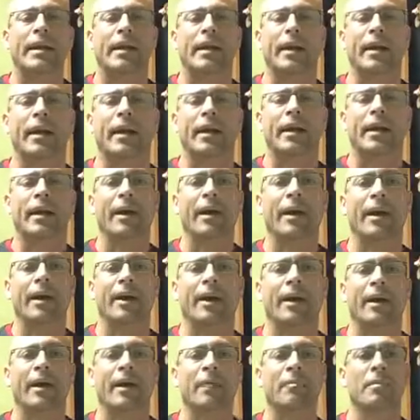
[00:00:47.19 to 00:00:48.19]

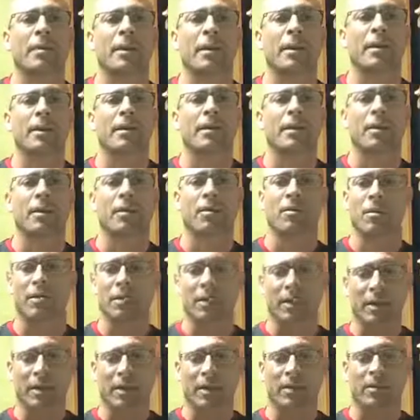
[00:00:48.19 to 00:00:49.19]
I am the owner
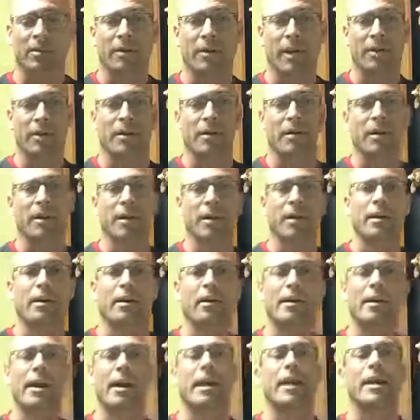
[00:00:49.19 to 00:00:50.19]
clinic director
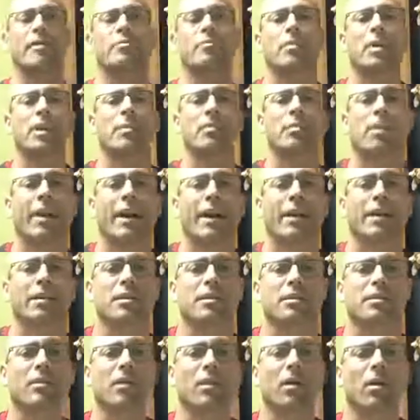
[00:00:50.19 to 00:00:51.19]
here, and I have been in
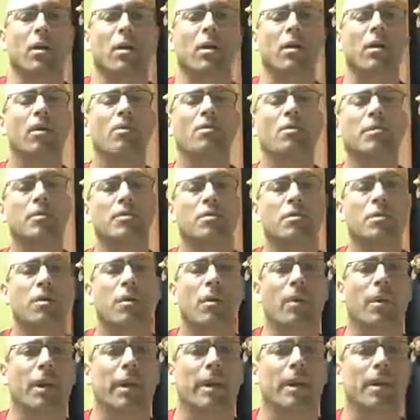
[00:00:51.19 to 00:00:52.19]
practice for almost
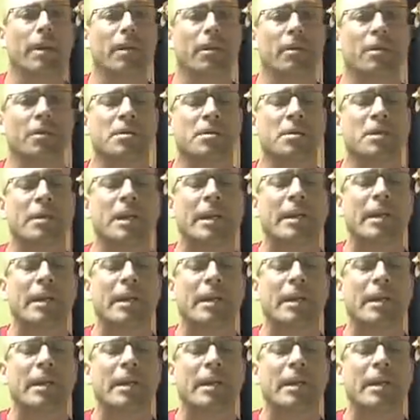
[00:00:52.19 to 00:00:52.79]
20 years.